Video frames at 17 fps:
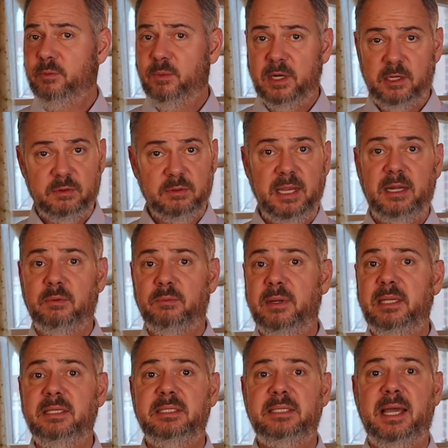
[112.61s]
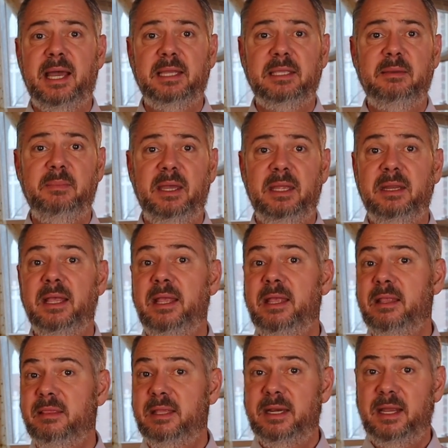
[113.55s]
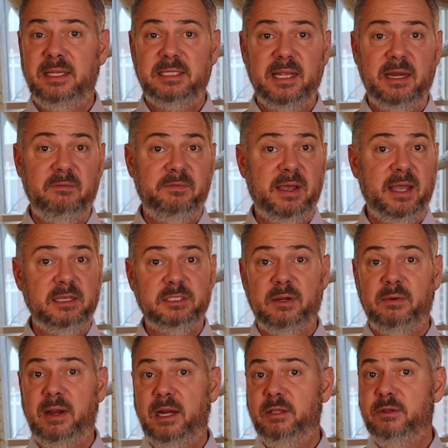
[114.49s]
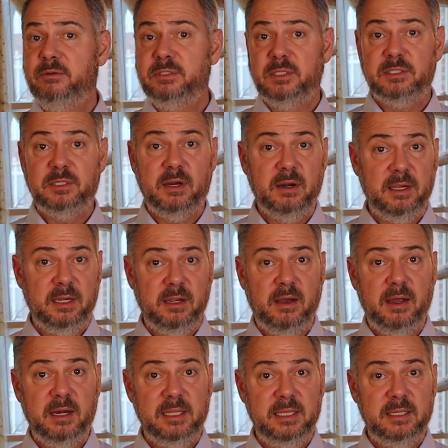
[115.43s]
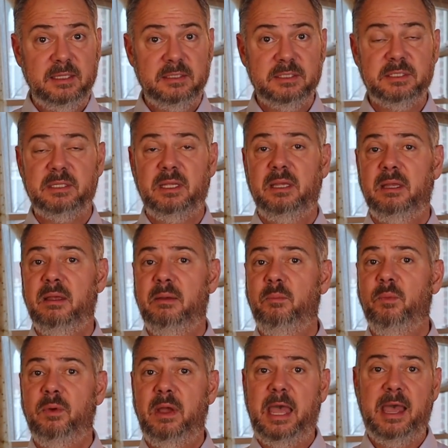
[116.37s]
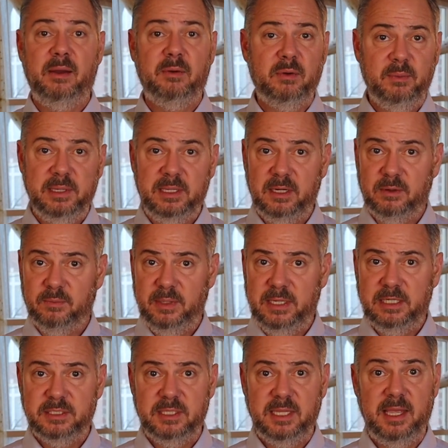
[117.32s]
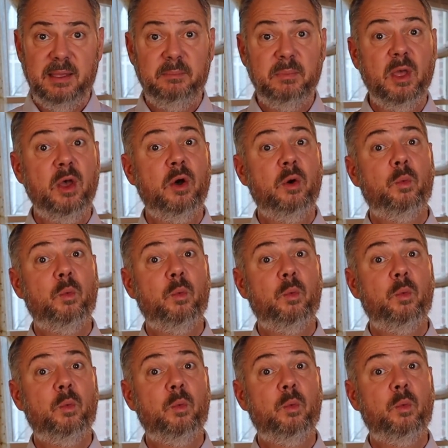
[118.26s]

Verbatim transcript: You want to create a written document that identifies, all right, who's the target audience? Um, how are we going to reach them?